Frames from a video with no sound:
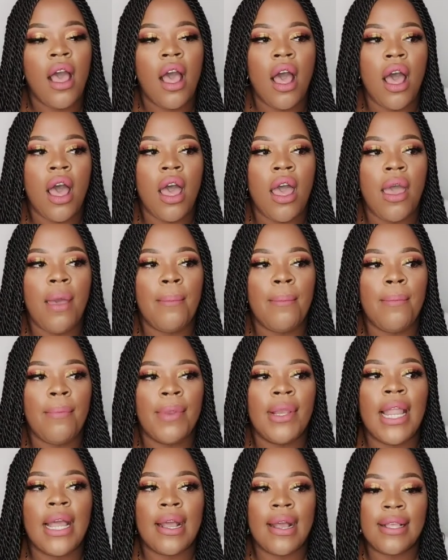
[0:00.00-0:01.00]

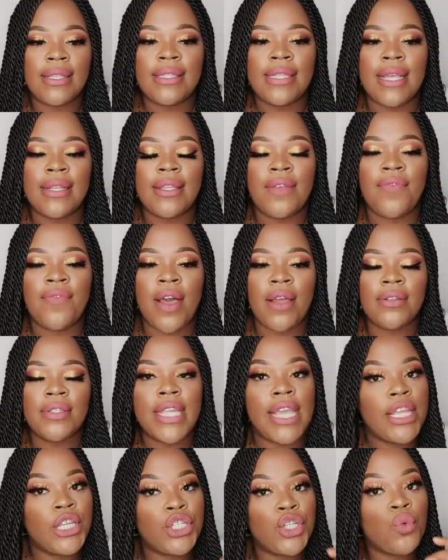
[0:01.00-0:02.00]
Like I said, the
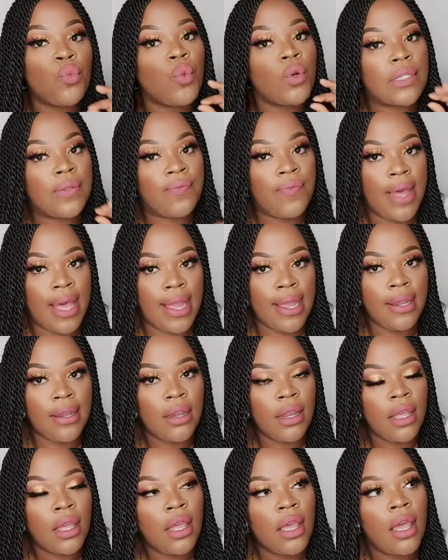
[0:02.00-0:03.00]
foundation was
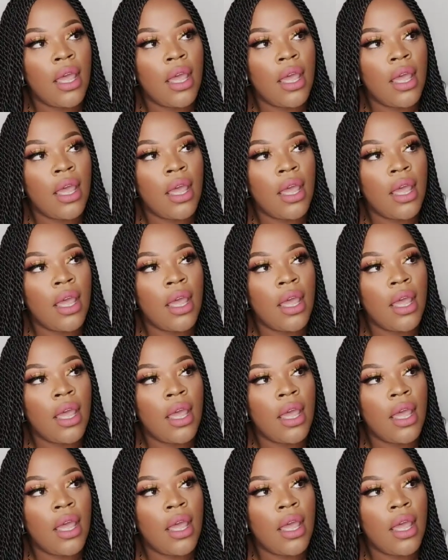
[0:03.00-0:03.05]
fine,